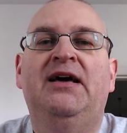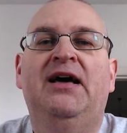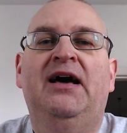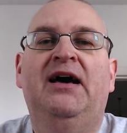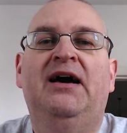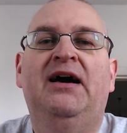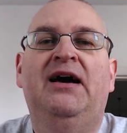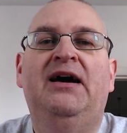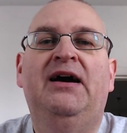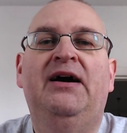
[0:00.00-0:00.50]

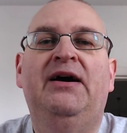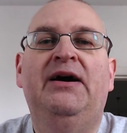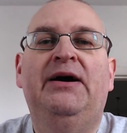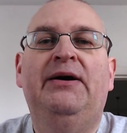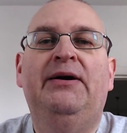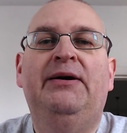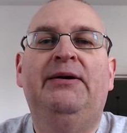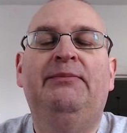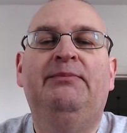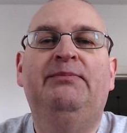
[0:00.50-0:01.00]

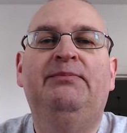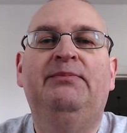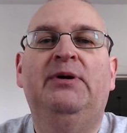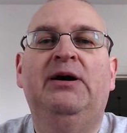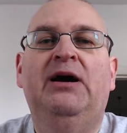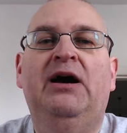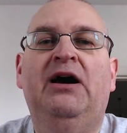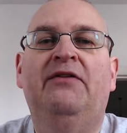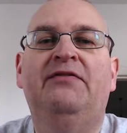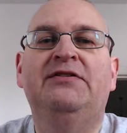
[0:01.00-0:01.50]
Um,
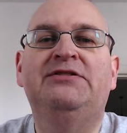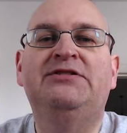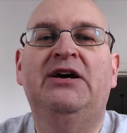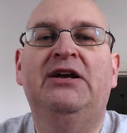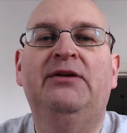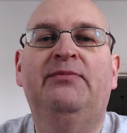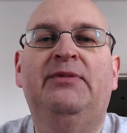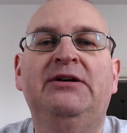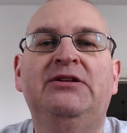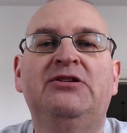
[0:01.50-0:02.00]
half a
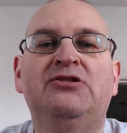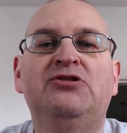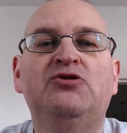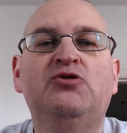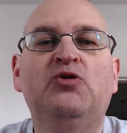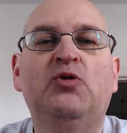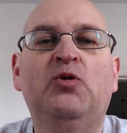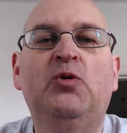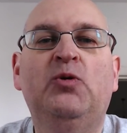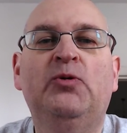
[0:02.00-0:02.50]
terabyte of
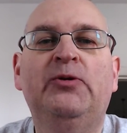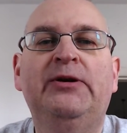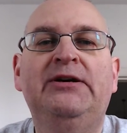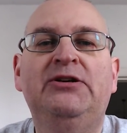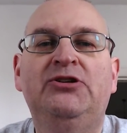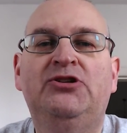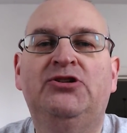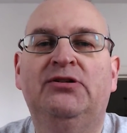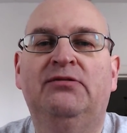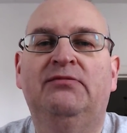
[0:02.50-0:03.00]

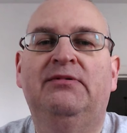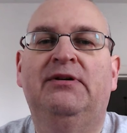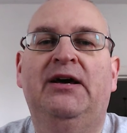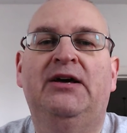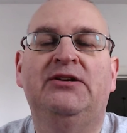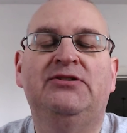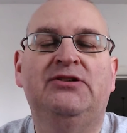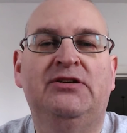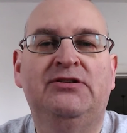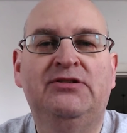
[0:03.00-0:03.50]
storage,
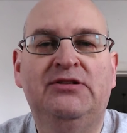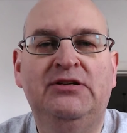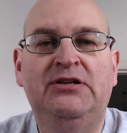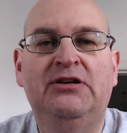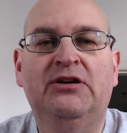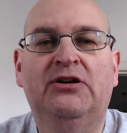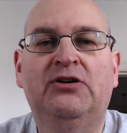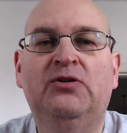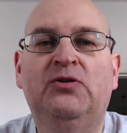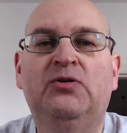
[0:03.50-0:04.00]
SSD
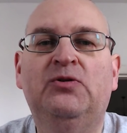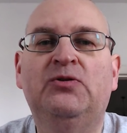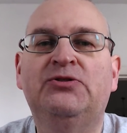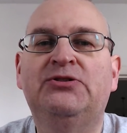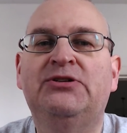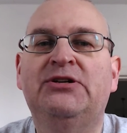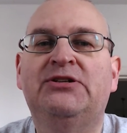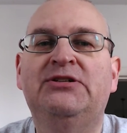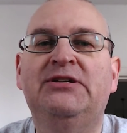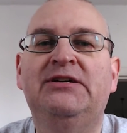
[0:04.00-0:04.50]
of course,
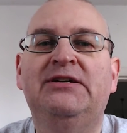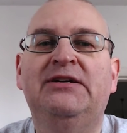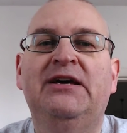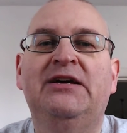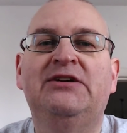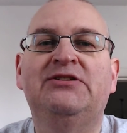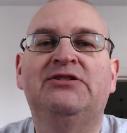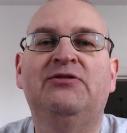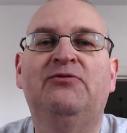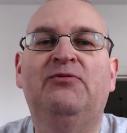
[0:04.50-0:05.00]
16
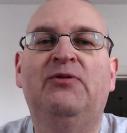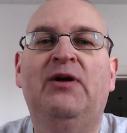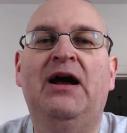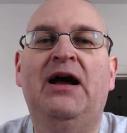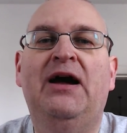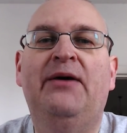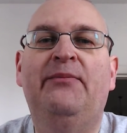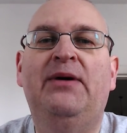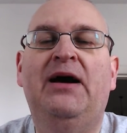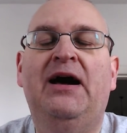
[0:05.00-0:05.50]
gigs of
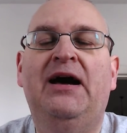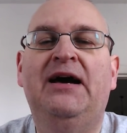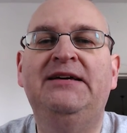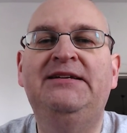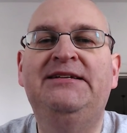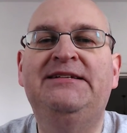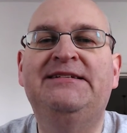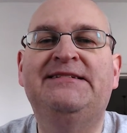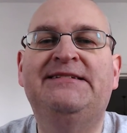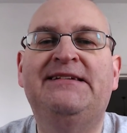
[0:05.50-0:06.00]
RAM,
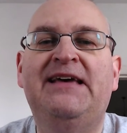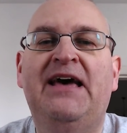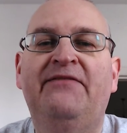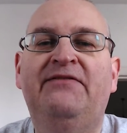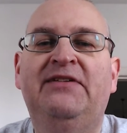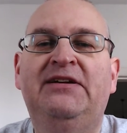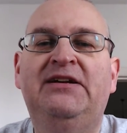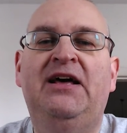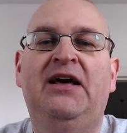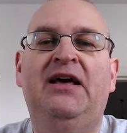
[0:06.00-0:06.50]

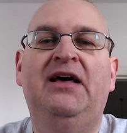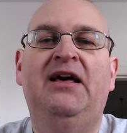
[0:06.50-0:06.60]
i7,